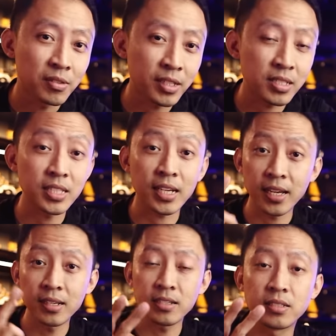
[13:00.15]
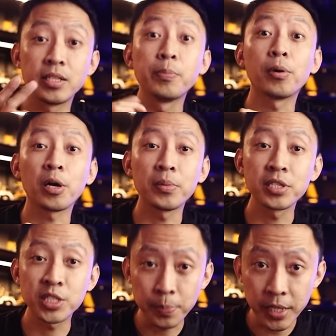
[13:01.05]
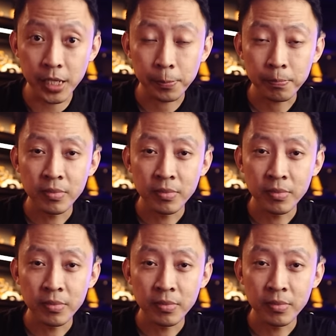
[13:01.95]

Right, second deployment speed.